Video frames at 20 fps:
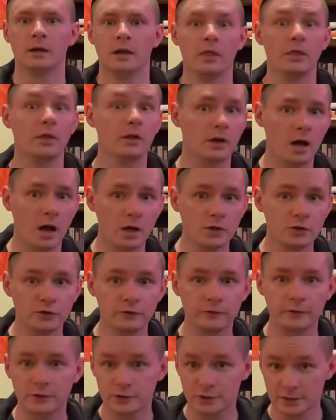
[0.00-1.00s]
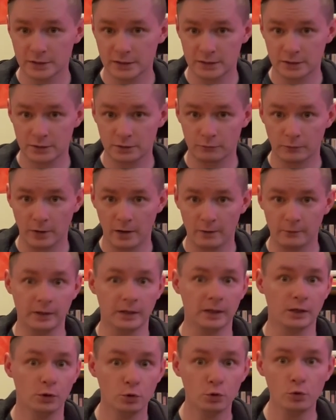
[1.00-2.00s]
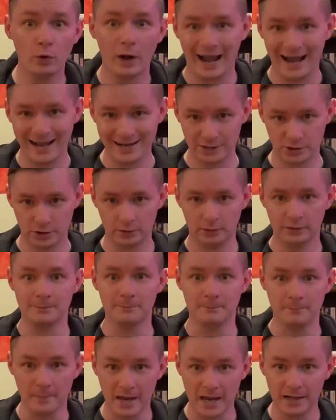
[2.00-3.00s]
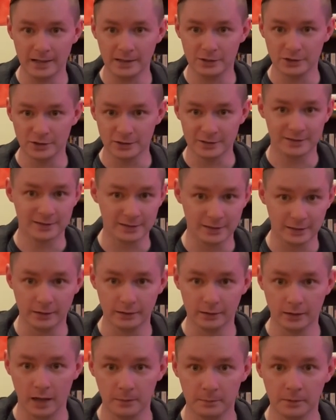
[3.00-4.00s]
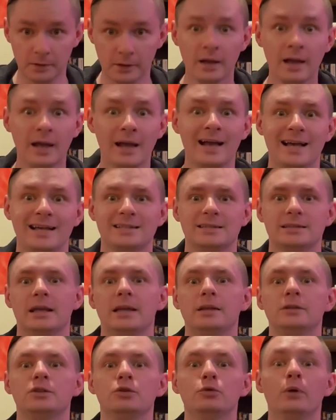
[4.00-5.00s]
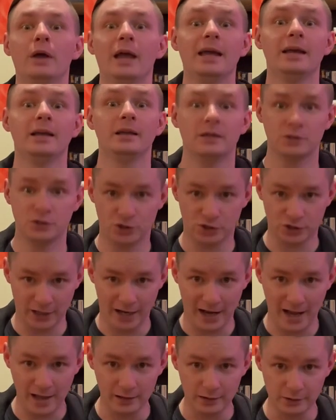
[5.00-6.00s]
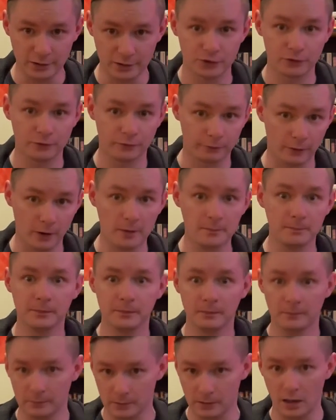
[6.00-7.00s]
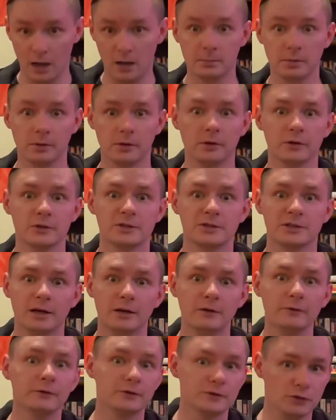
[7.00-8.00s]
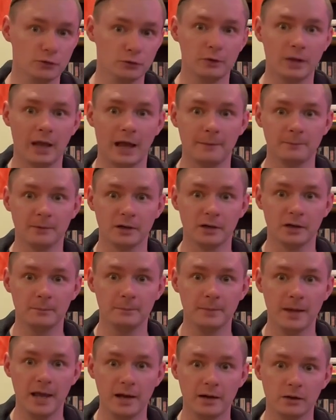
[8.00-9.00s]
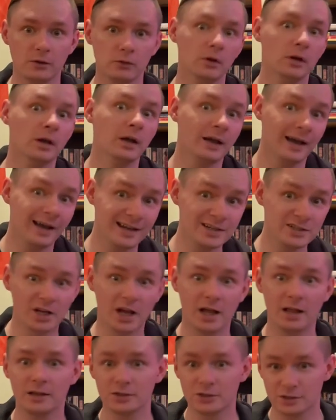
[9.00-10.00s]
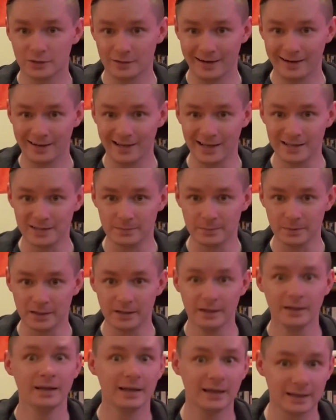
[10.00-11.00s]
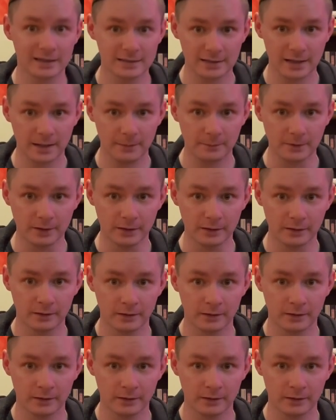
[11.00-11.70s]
The controversy surrounding who actually manages Cyndi Lauper has led to a challenge from Lauper herself to Captain Albano, a challenge that has been accepted.